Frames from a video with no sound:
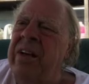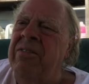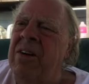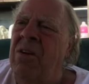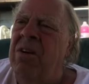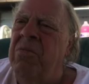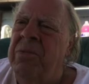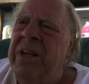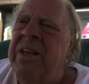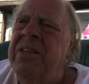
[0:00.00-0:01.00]
and have all their
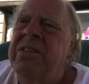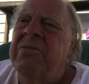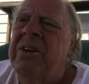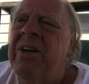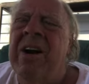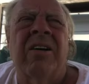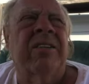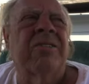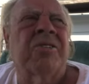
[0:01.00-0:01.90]
meetings and figure out their